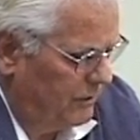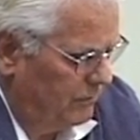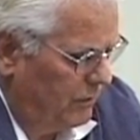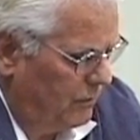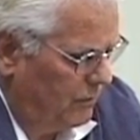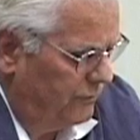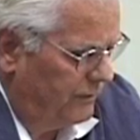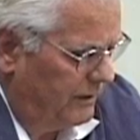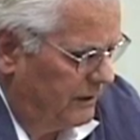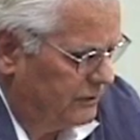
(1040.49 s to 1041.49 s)
to
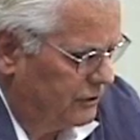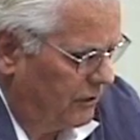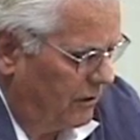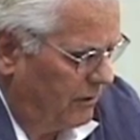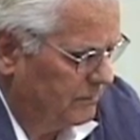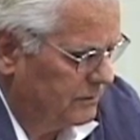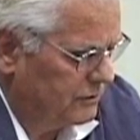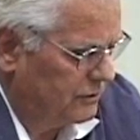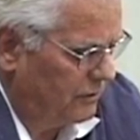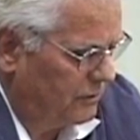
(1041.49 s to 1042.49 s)
move in a charmed
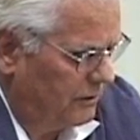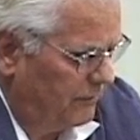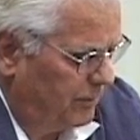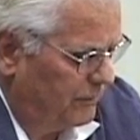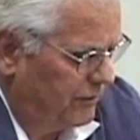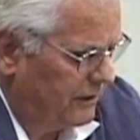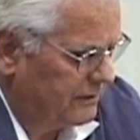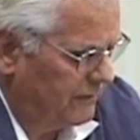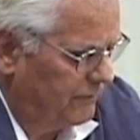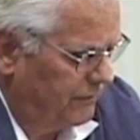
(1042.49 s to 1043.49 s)
circle of
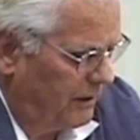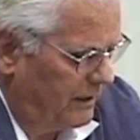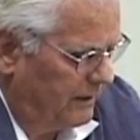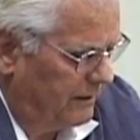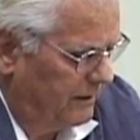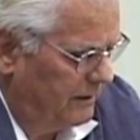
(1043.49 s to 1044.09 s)
protective light,